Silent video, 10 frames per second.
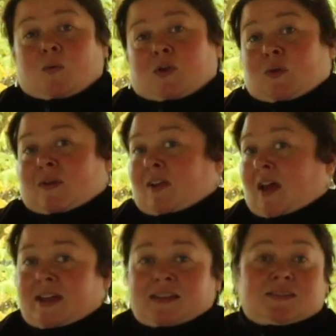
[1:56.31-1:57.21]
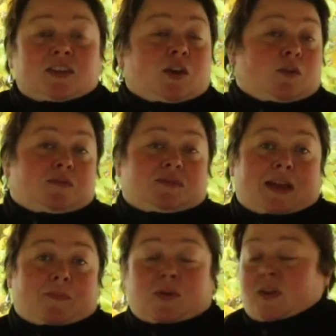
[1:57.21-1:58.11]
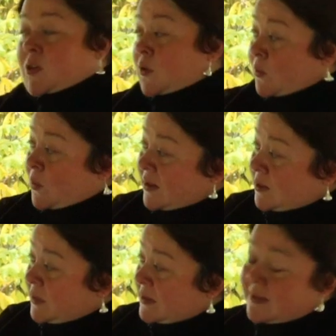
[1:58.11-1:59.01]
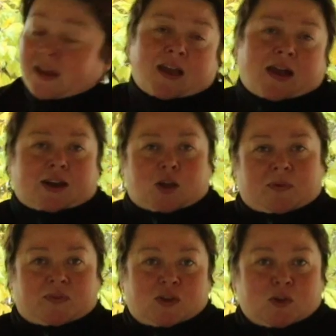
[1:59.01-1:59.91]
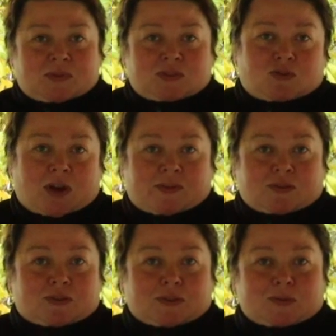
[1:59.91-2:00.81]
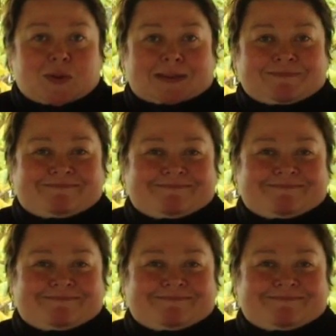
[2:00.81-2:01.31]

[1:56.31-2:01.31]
where you have lions, you have zebra, you have wildebeest, and a couple of humans driving through as well.